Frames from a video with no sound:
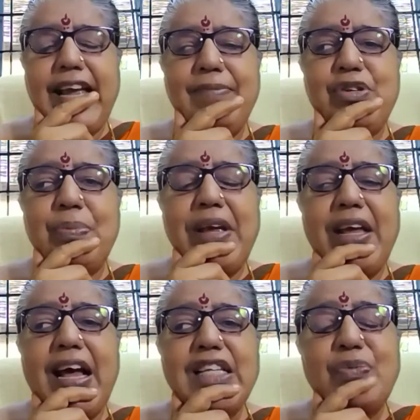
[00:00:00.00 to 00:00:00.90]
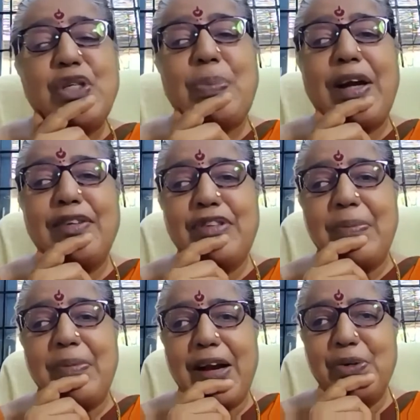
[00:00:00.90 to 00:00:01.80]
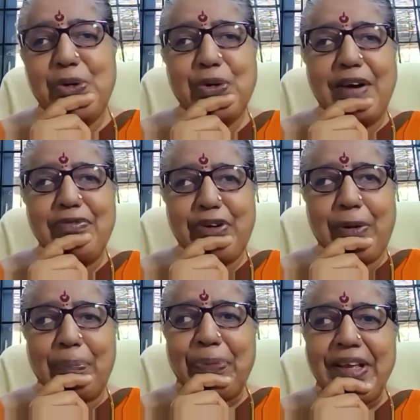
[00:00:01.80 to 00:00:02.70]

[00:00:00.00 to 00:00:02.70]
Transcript: came to me and asked, which part of Tamil Nadu do you come from?